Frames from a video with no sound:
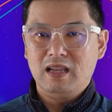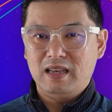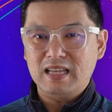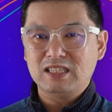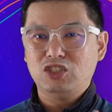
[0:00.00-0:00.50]

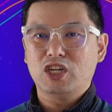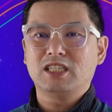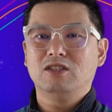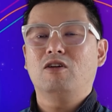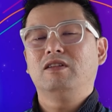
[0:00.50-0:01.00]
that's
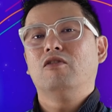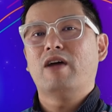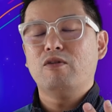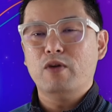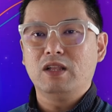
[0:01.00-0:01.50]
just not the
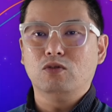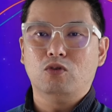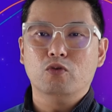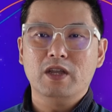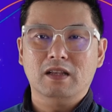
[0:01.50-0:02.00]
right way to
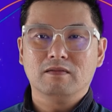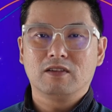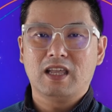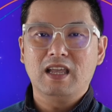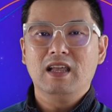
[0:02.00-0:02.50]
do it,
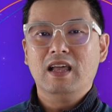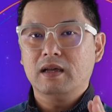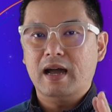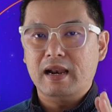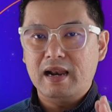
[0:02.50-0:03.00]
okay?
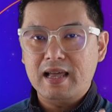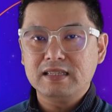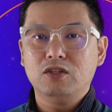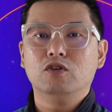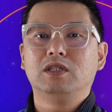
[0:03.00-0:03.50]

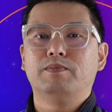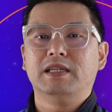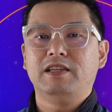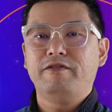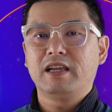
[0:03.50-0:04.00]
Unless you
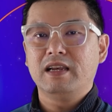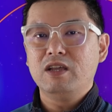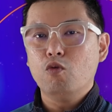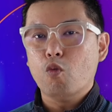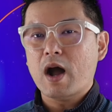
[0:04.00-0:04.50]

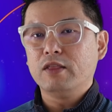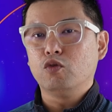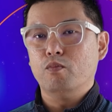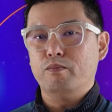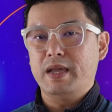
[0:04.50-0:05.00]
specifically want
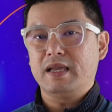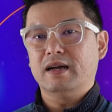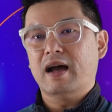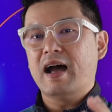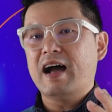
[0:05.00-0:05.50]
to make
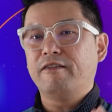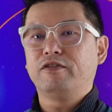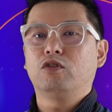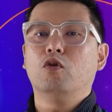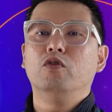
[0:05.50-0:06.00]
a
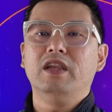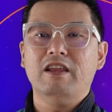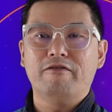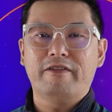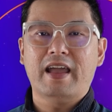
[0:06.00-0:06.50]
half-tone
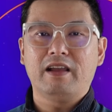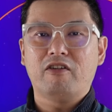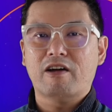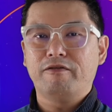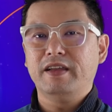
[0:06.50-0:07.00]
effect
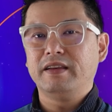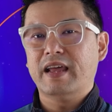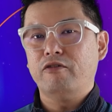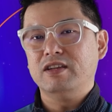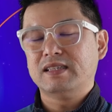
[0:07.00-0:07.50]
graphic
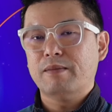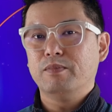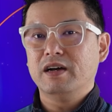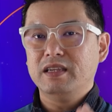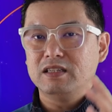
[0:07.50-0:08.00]
that
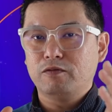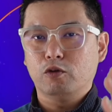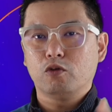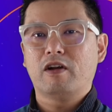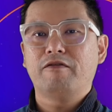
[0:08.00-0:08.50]
resembles this
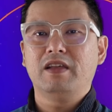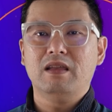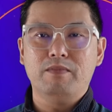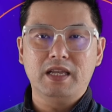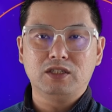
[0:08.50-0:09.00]
photographic
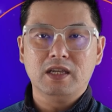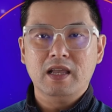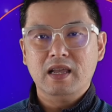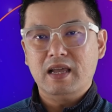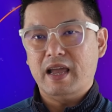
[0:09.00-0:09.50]
image
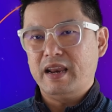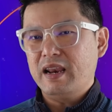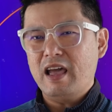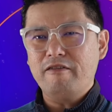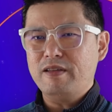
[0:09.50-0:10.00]
and
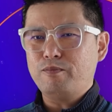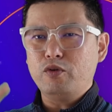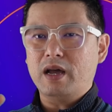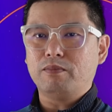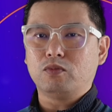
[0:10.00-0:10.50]
then have it
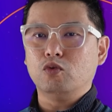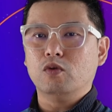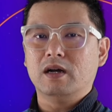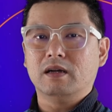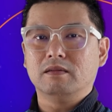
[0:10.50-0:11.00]
put up
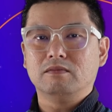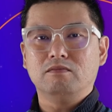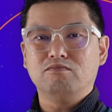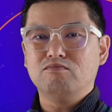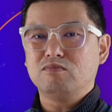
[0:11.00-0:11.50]
to a
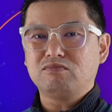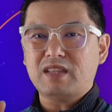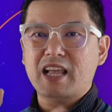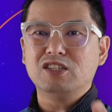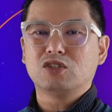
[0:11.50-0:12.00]

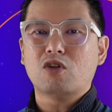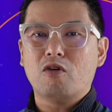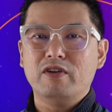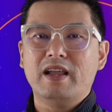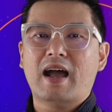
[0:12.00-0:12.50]

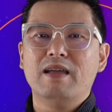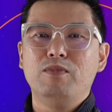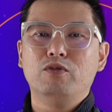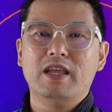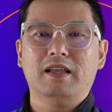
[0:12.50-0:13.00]
10-story high
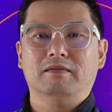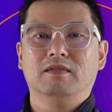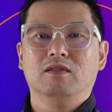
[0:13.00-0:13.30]
building.